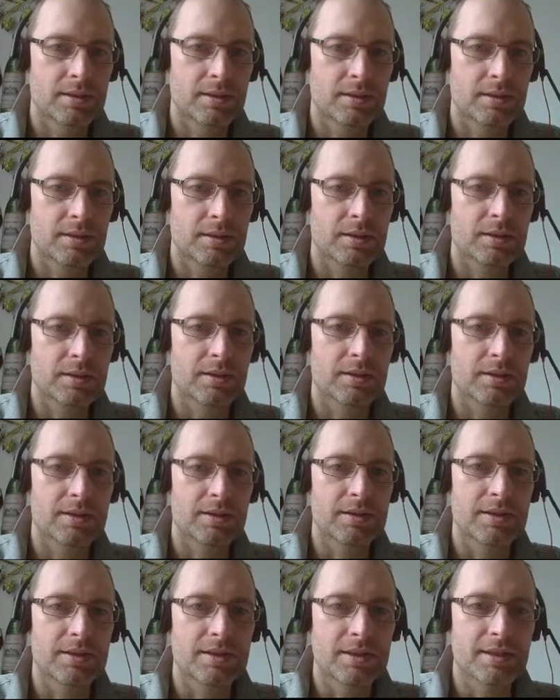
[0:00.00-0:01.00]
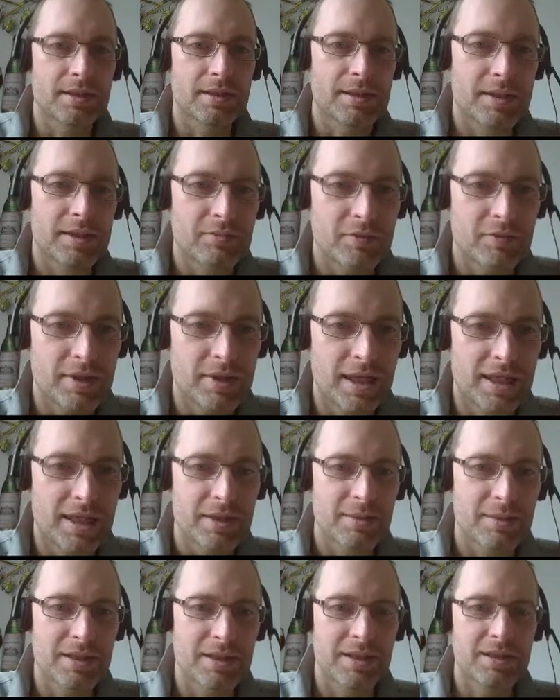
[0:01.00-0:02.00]
Oh, keep forgetting
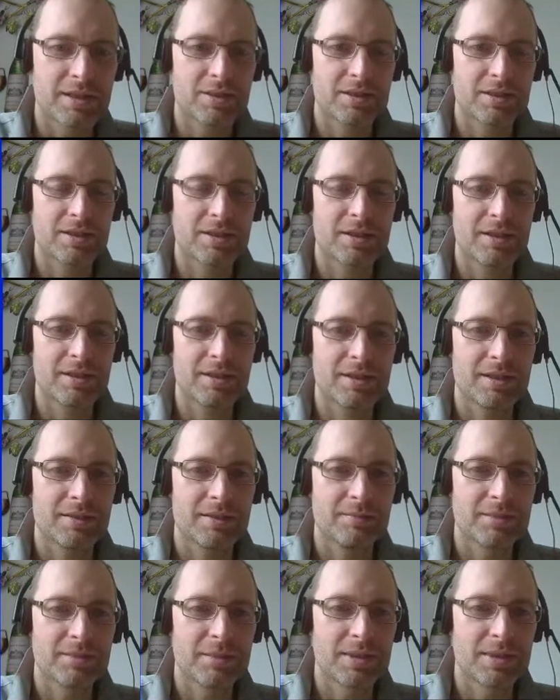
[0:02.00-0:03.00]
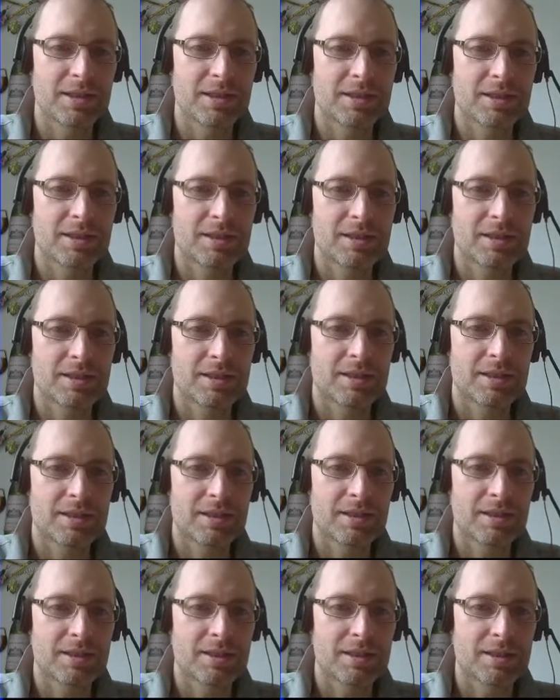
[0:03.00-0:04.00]
about those.
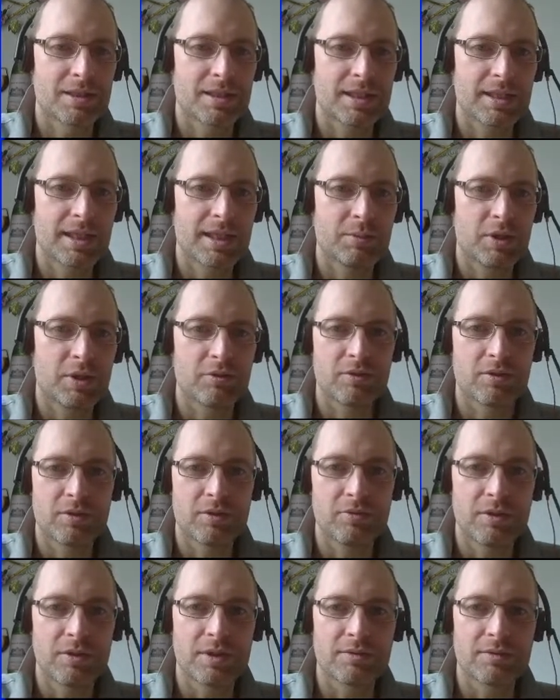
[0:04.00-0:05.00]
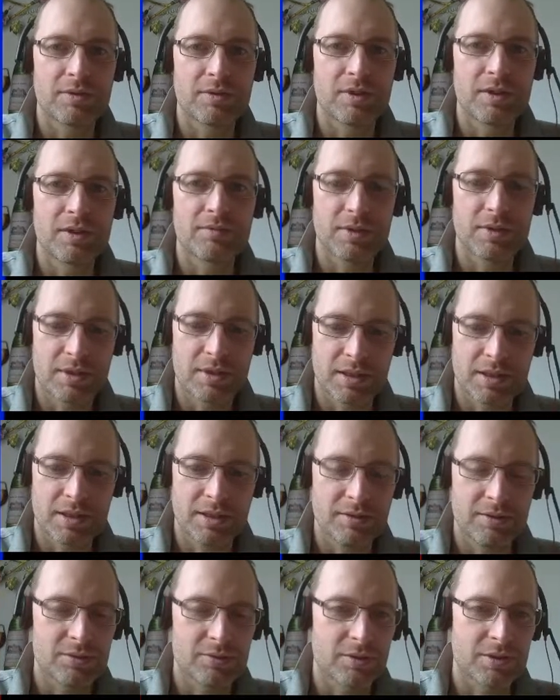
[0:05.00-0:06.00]
Game over. I've run out of lives. Okay,
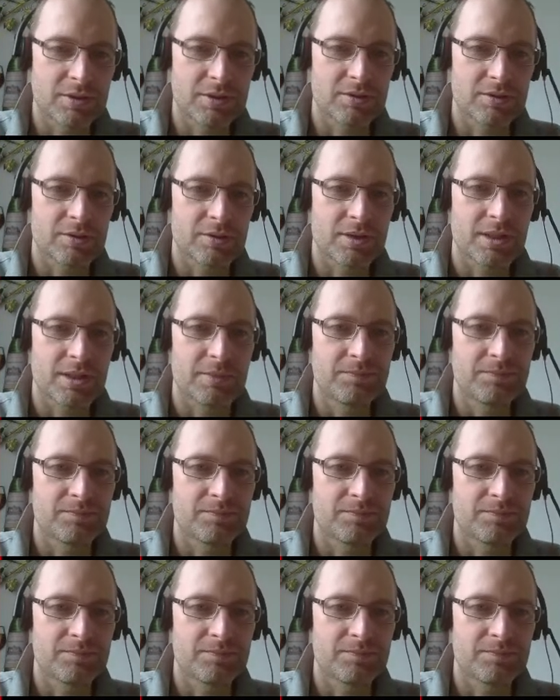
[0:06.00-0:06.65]
right, let's try again.